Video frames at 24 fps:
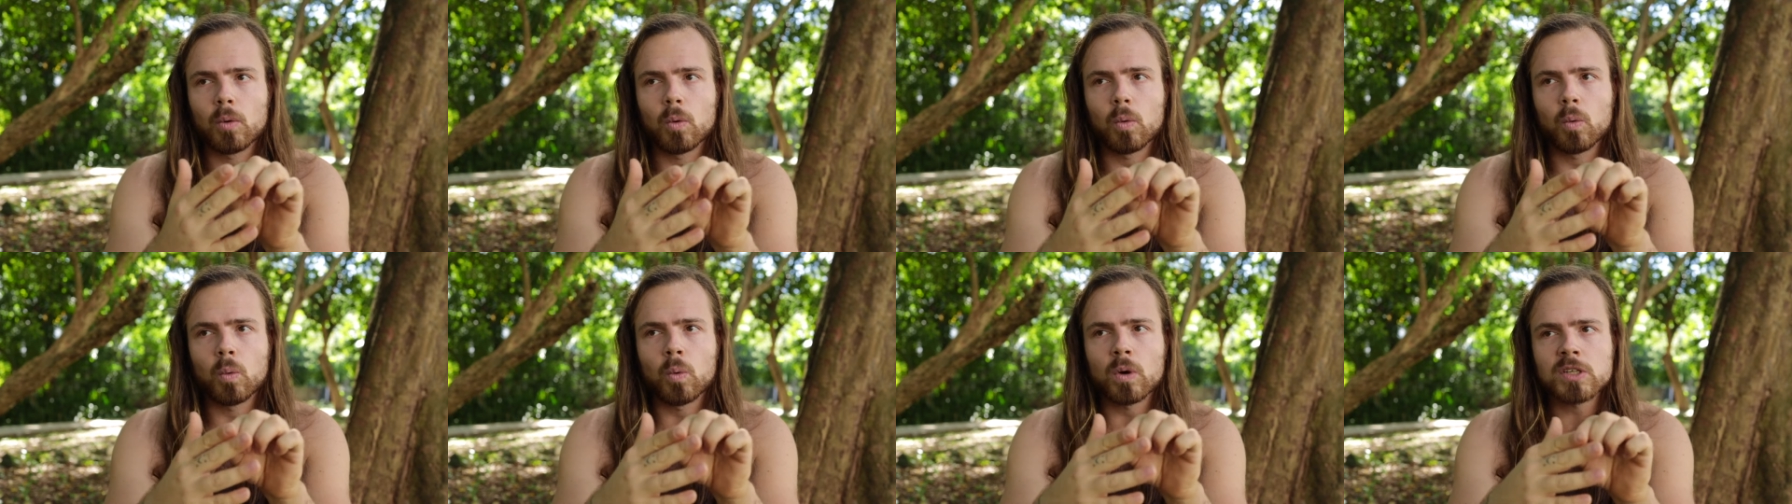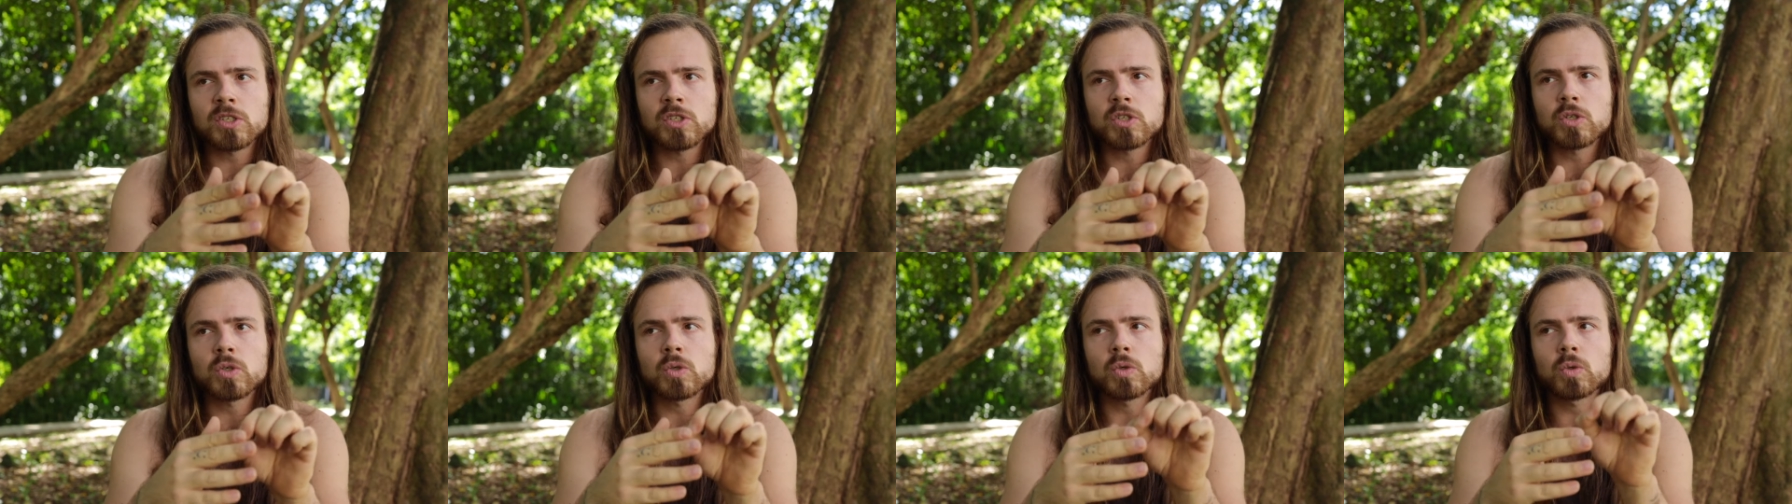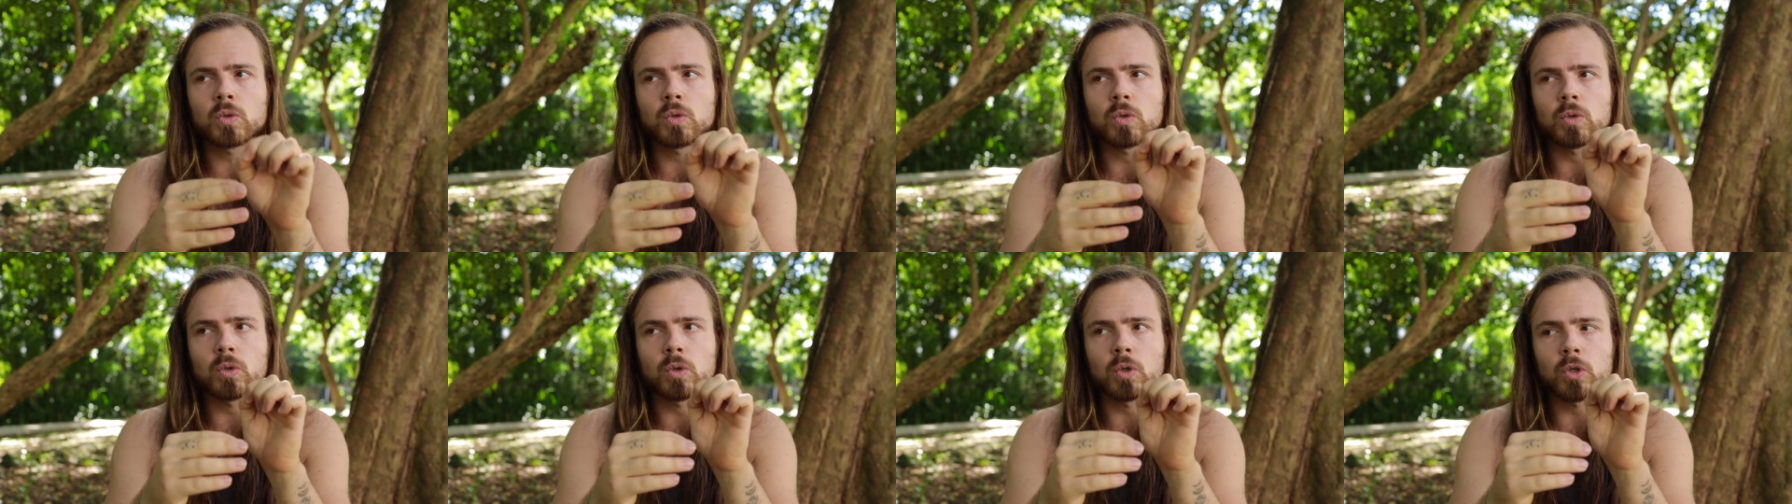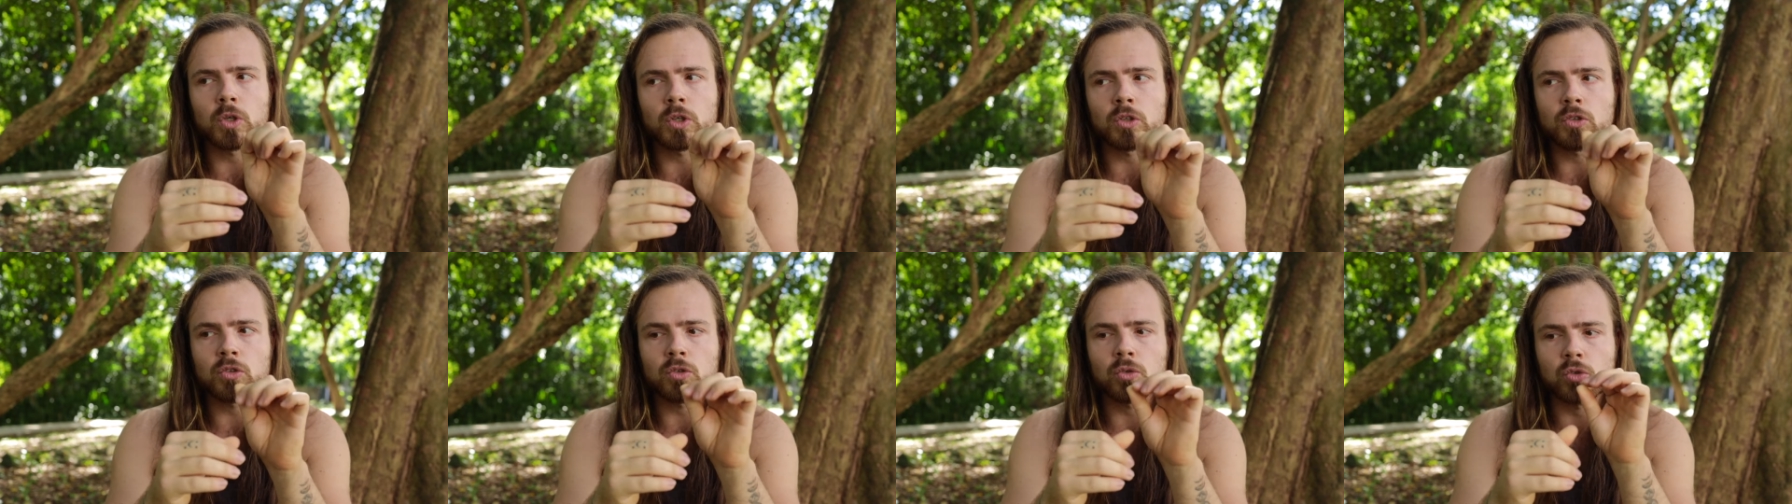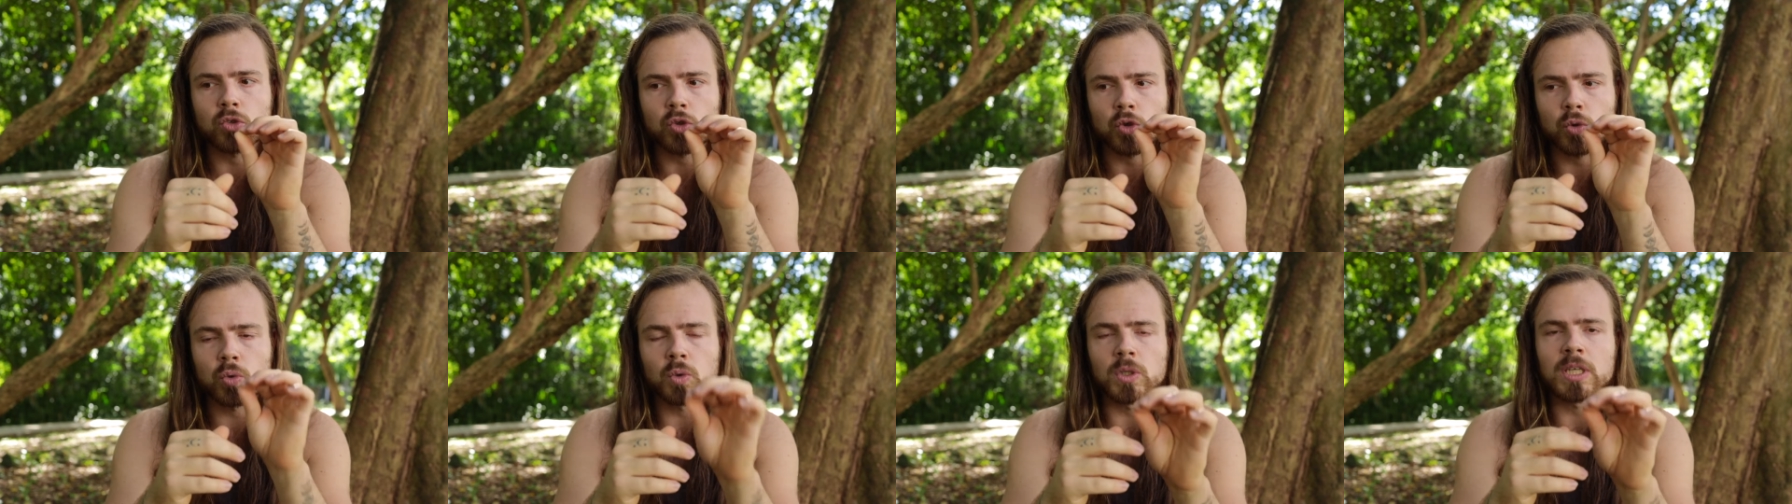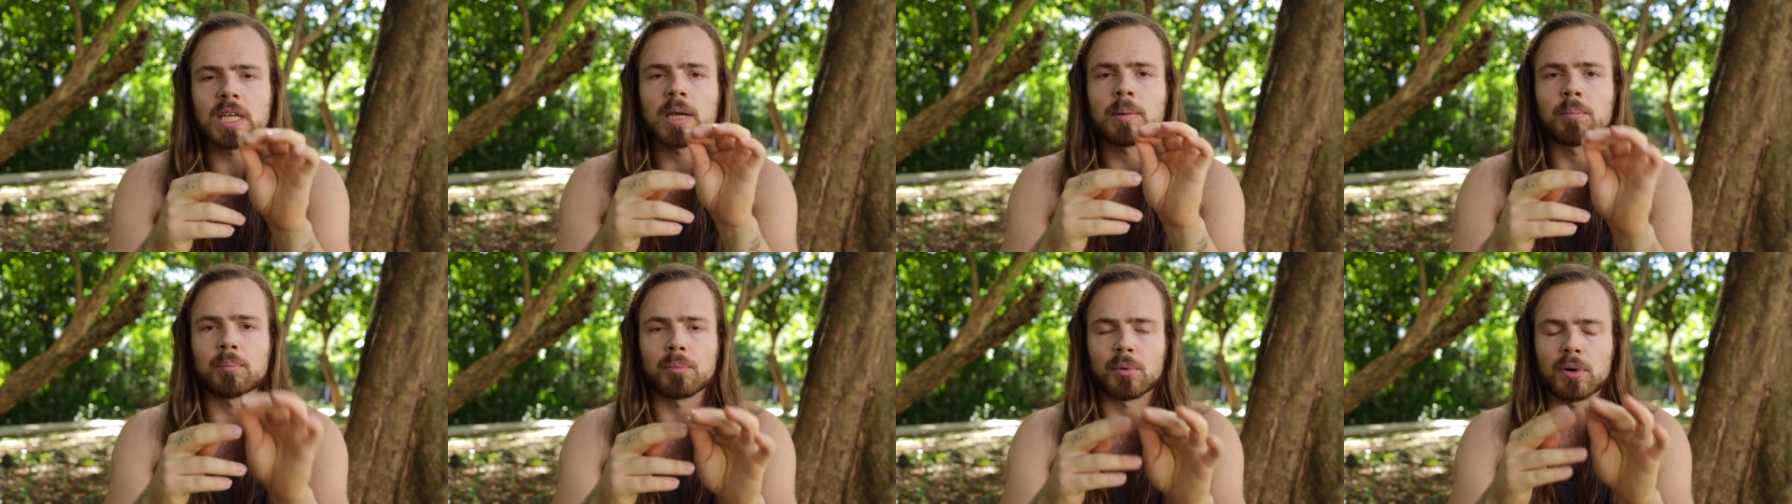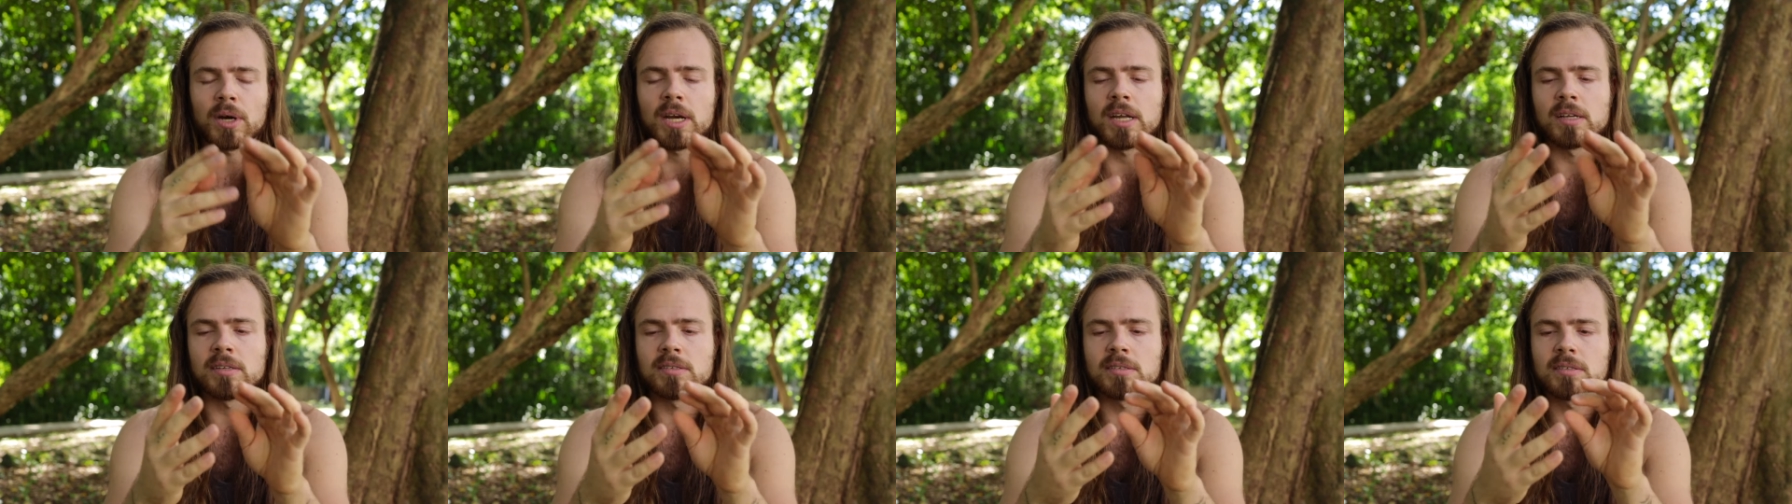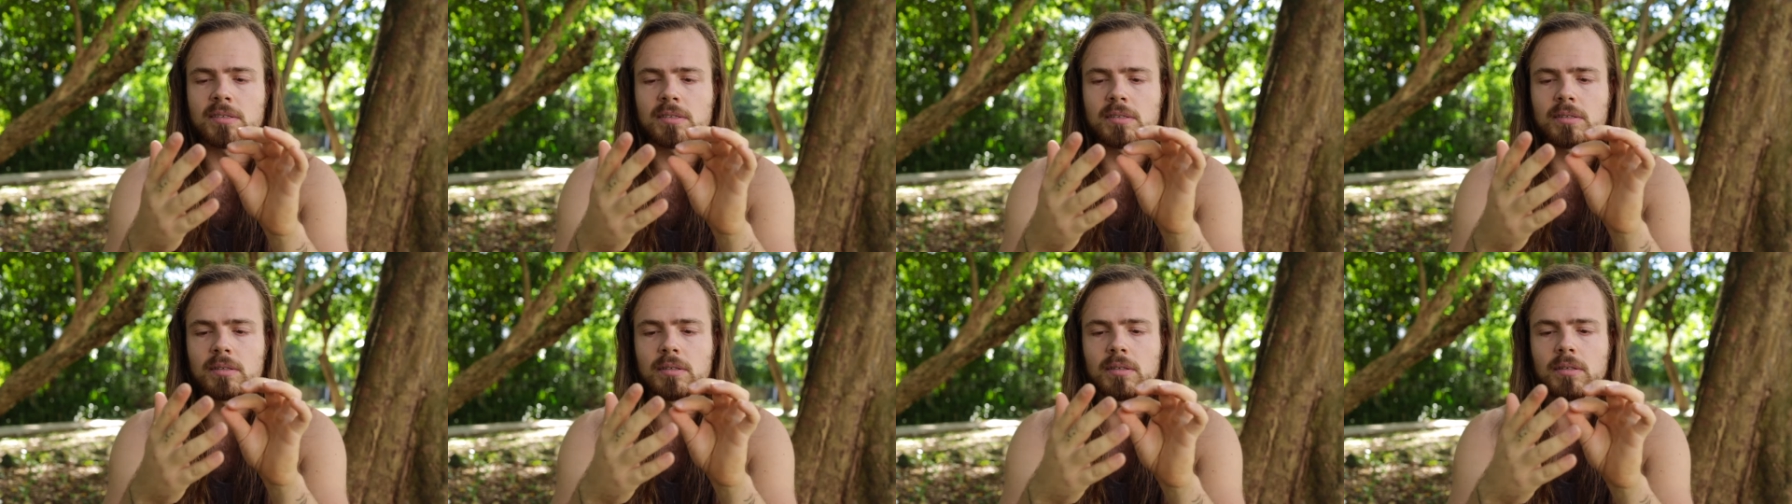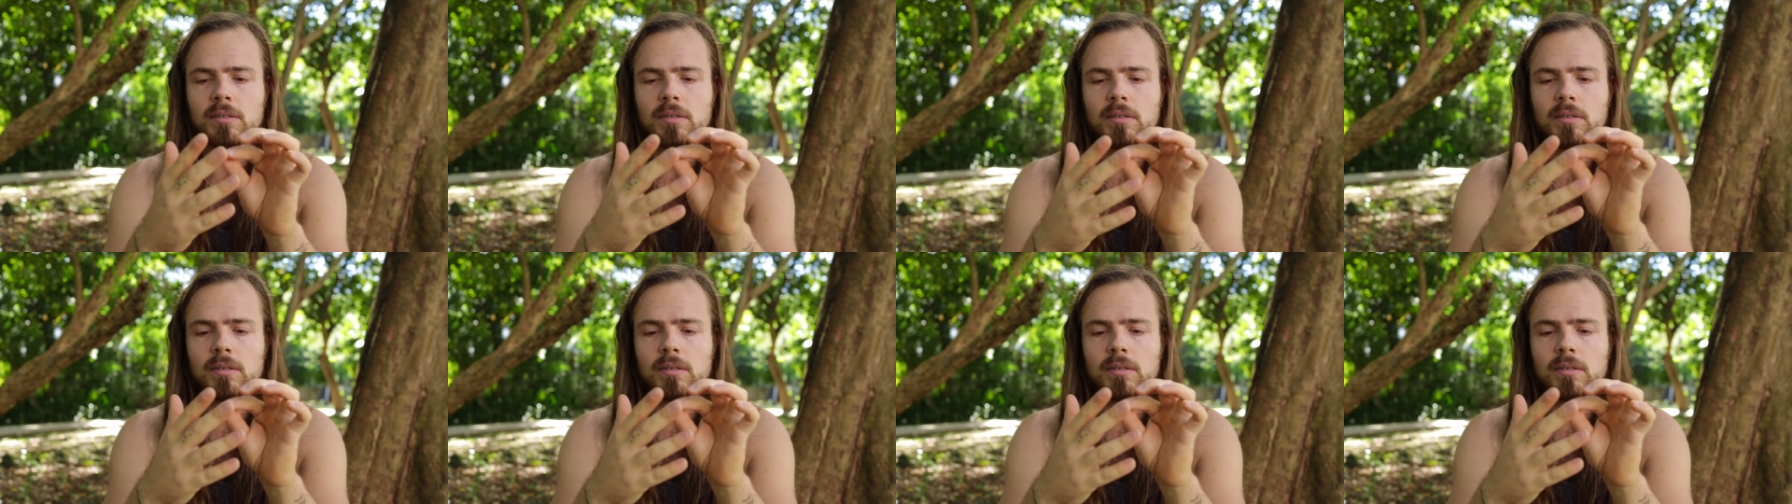once you learn to truly embrace